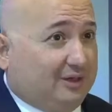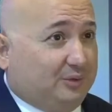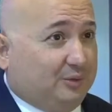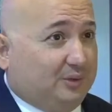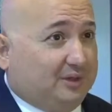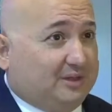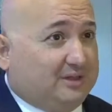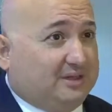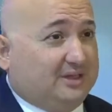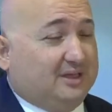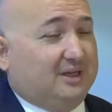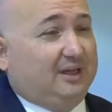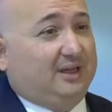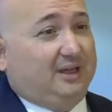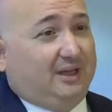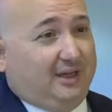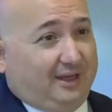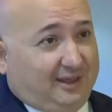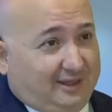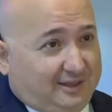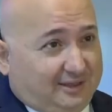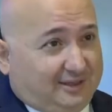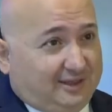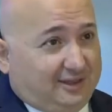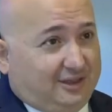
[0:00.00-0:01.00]
networks
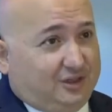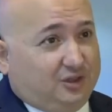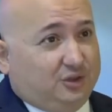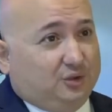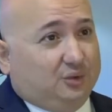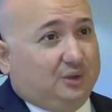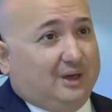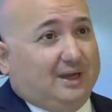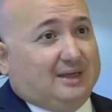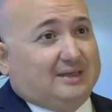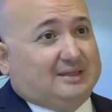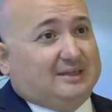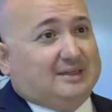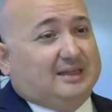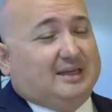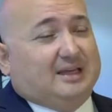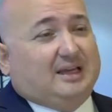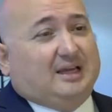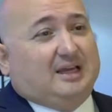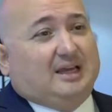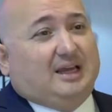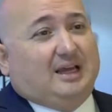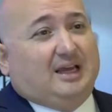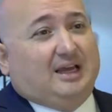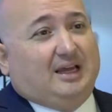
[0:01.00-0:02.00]
in the US.
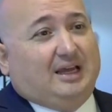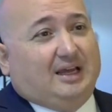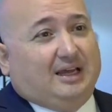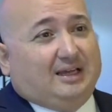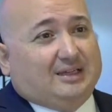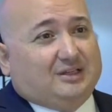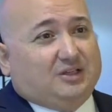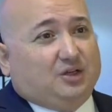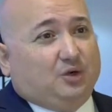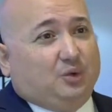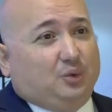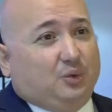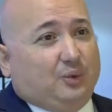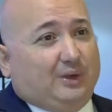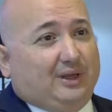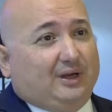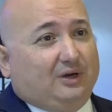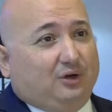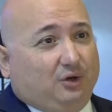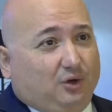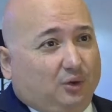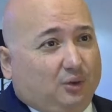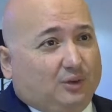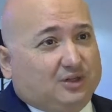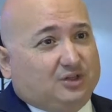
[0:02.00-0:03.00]
Uh, so we
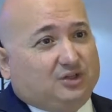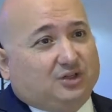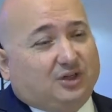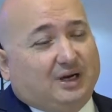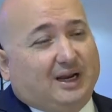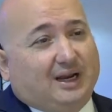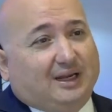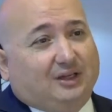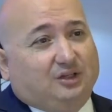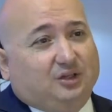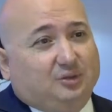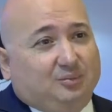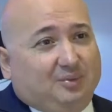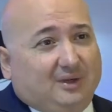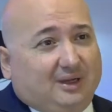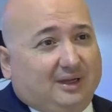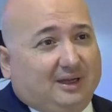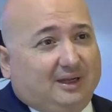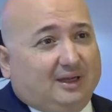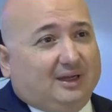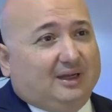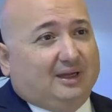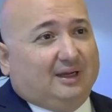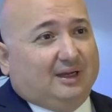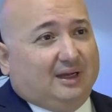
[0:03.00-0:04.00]
are always trying to be
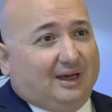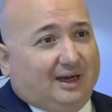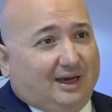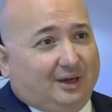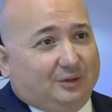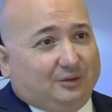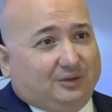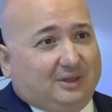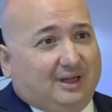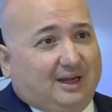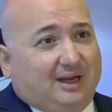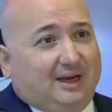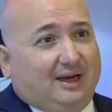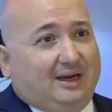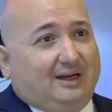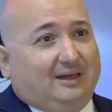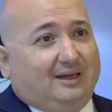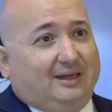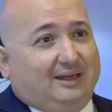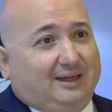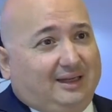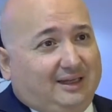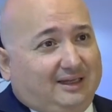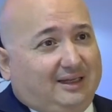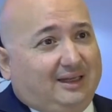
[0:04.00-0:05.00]
out there
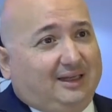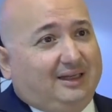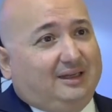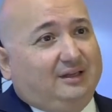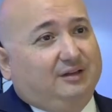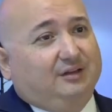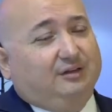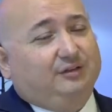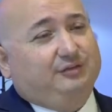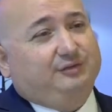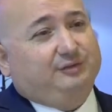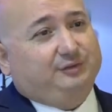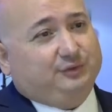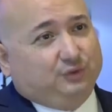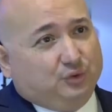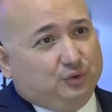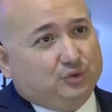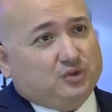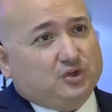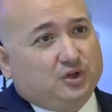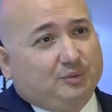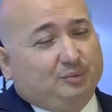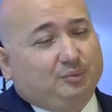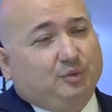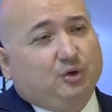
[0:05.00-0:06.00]
leading to
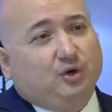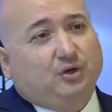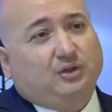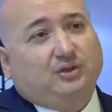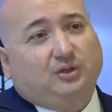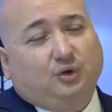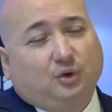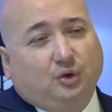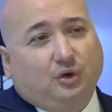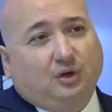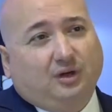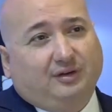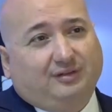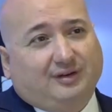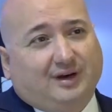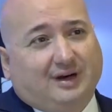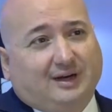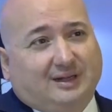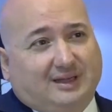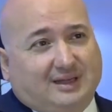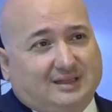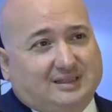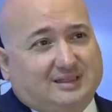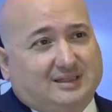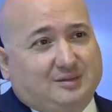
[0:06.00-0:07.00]
support all of our
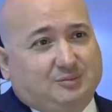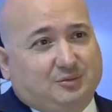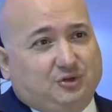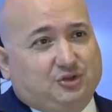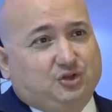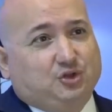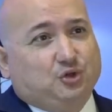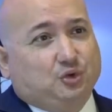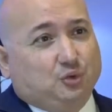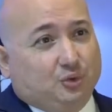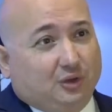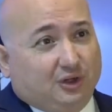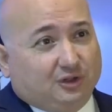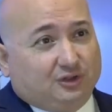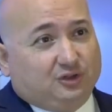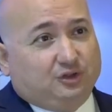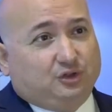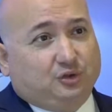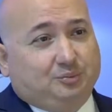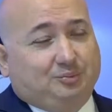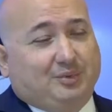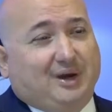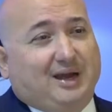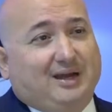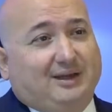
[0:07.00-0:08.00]
customers who want
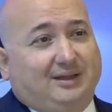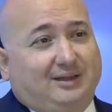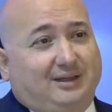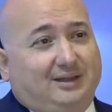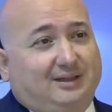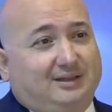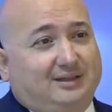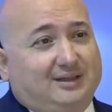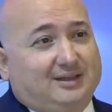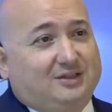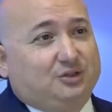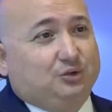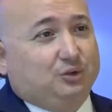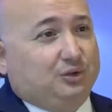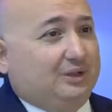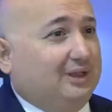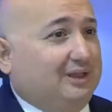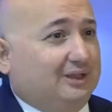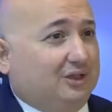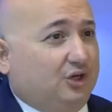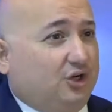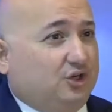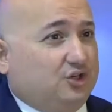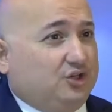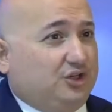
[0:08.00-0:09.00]
to pioneer this new
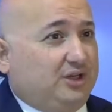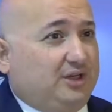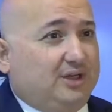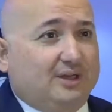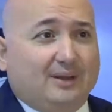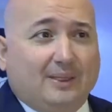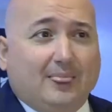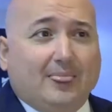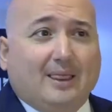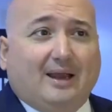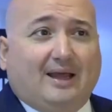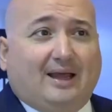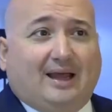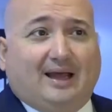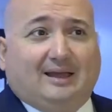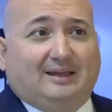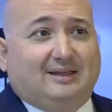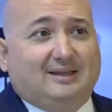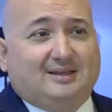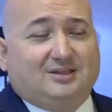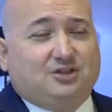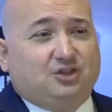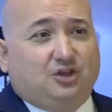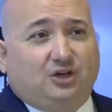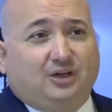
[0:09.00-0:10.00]
technology. And
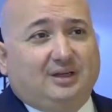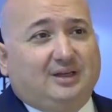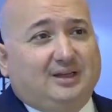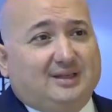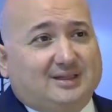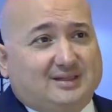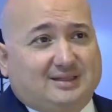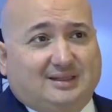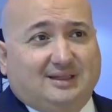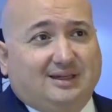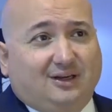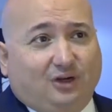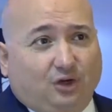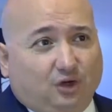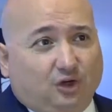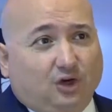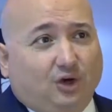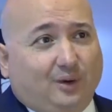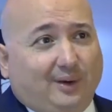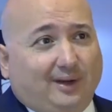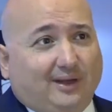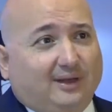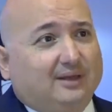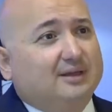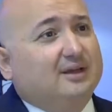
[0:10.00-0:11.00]
this journey is still
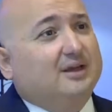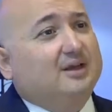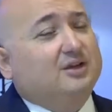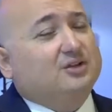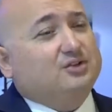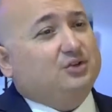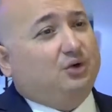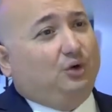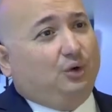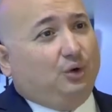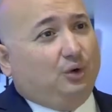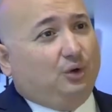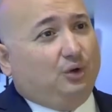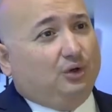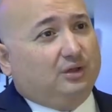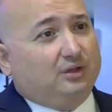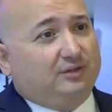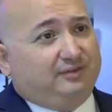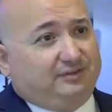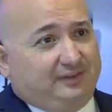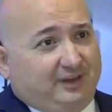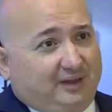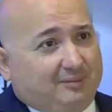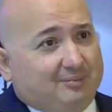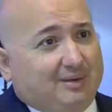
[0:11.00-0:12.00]
ongoing. So all
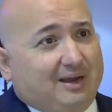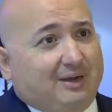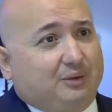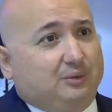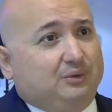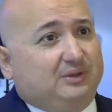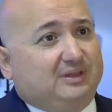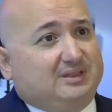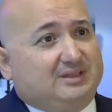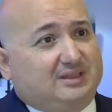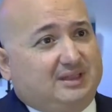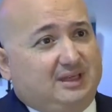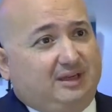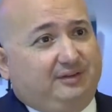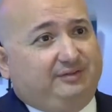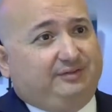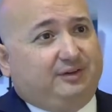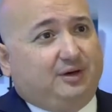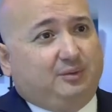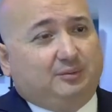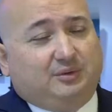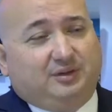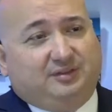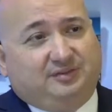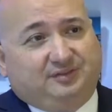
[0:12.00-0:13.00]
the feedback we receive
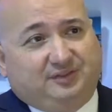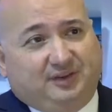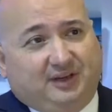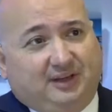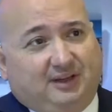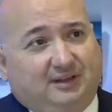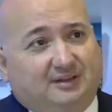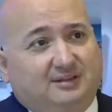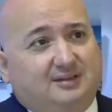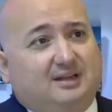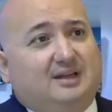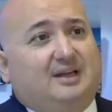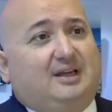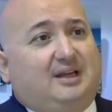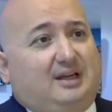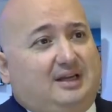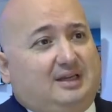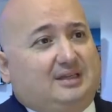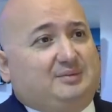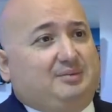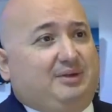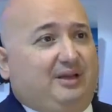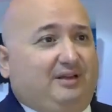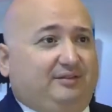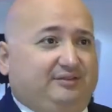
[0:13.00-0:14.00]
from the field
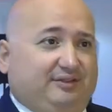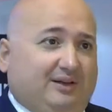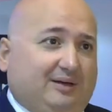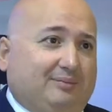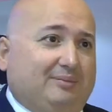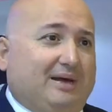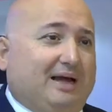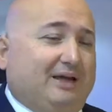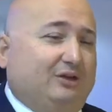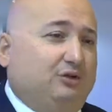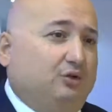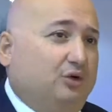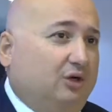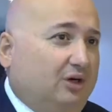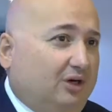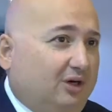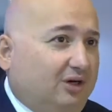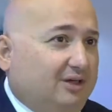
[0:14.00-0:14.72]
is being fed back to our